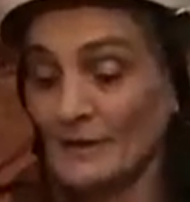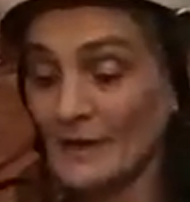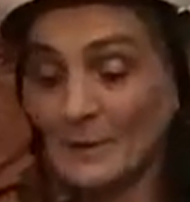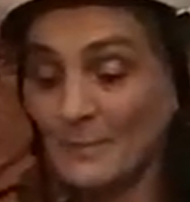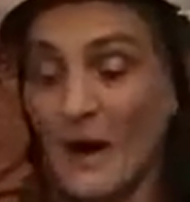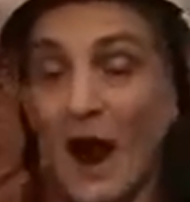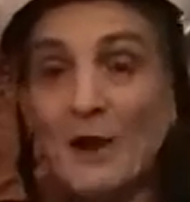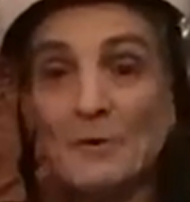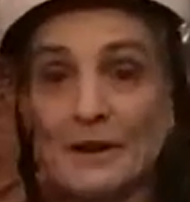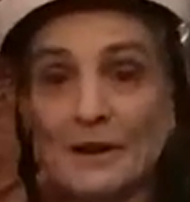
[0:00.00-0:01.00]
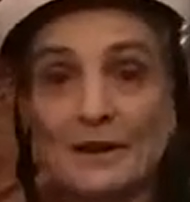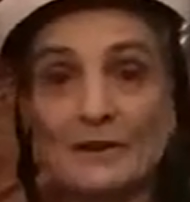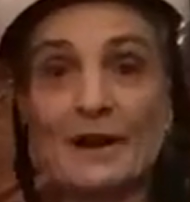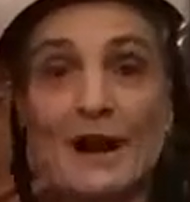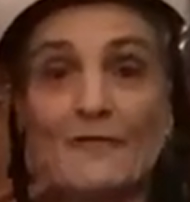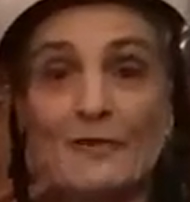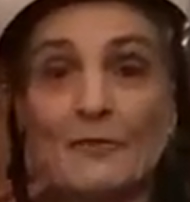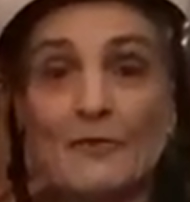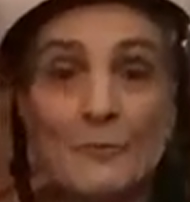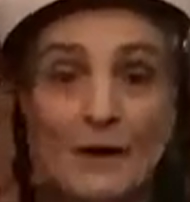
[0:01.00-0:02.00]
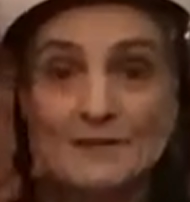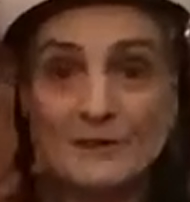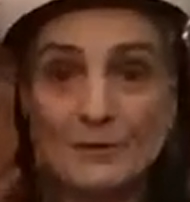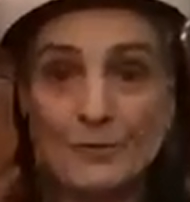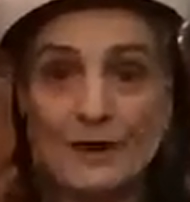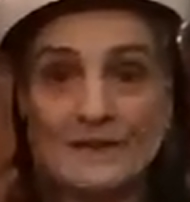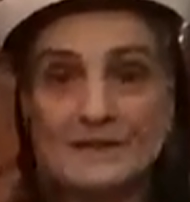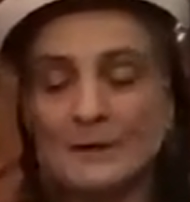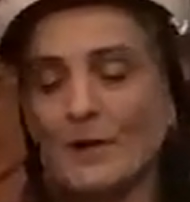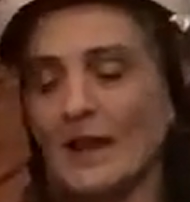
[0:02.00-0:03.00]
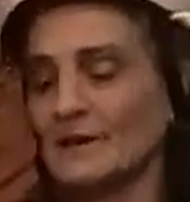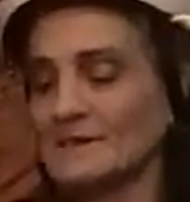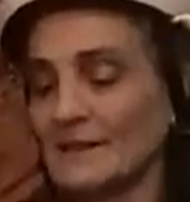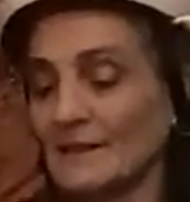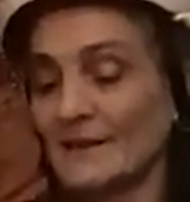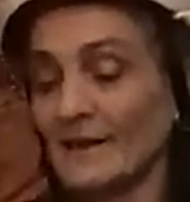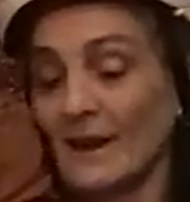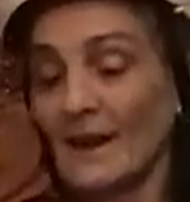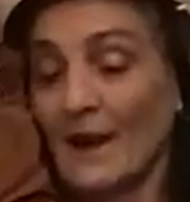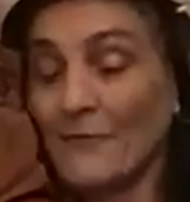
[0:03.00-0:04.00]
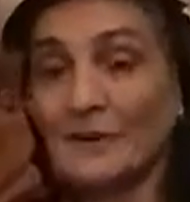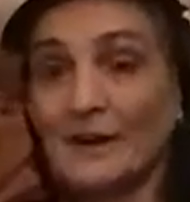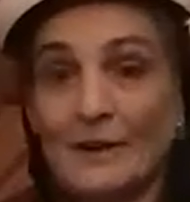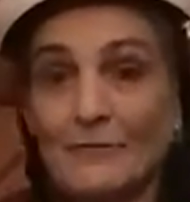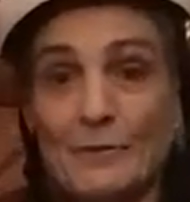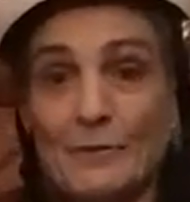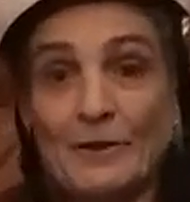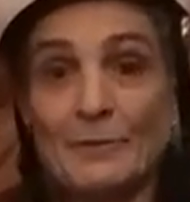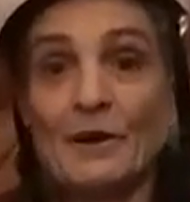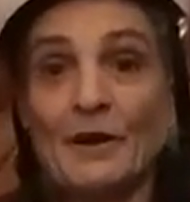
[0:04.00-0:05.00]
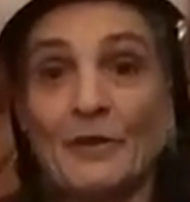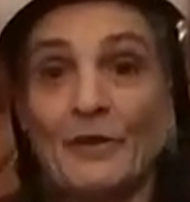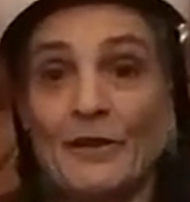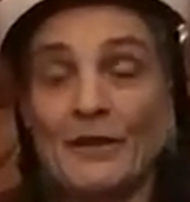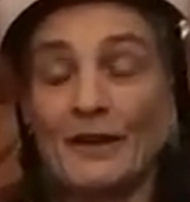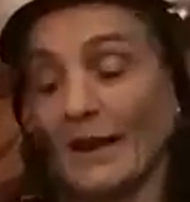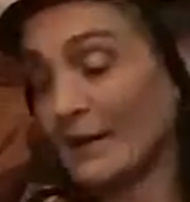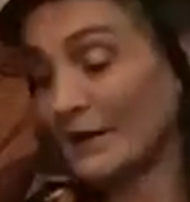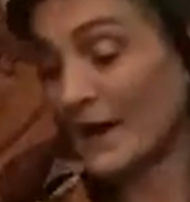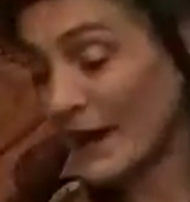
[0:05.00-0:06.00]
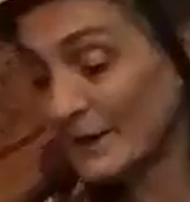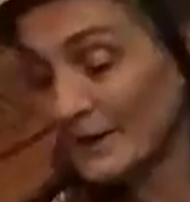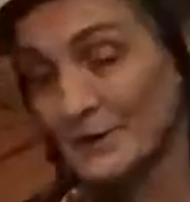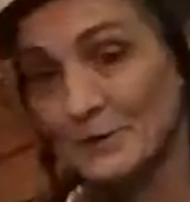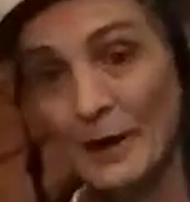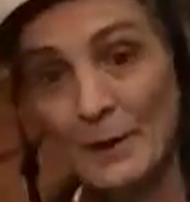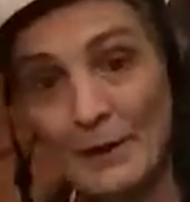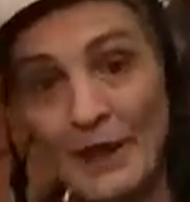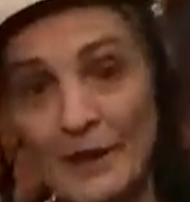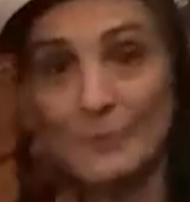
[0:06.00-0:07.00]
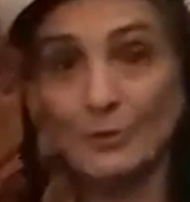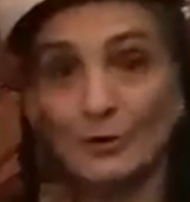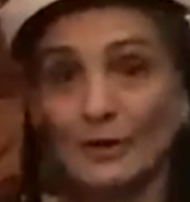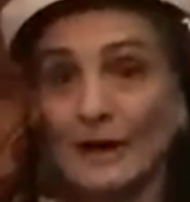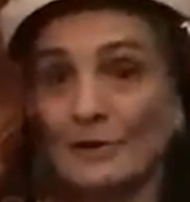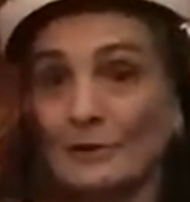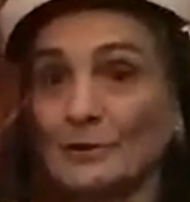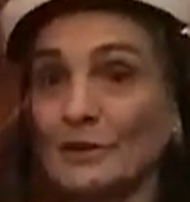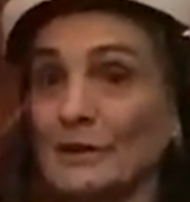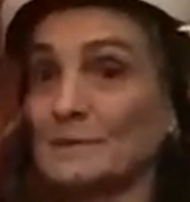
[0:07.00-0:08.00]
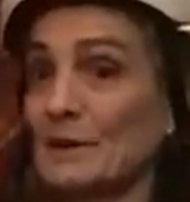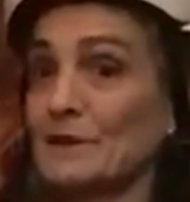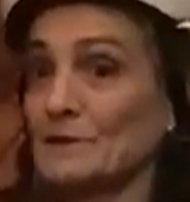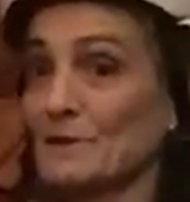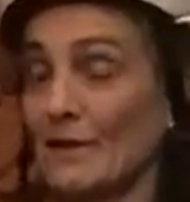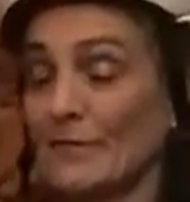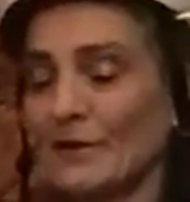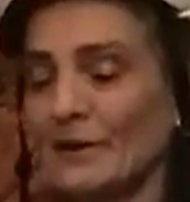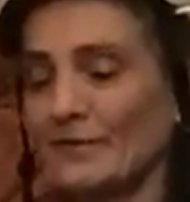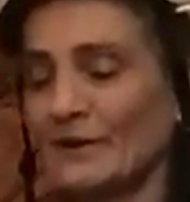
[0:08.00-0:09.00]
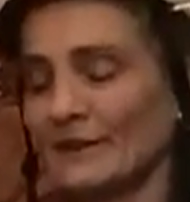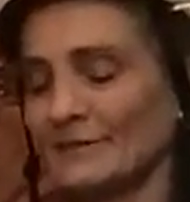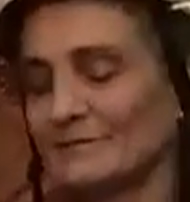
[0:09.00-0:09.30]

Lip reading: admiring on the cover of a bicycle racing magazine every night for about a month. I'd hide it under my bed and pull it out and look at his picture every evening.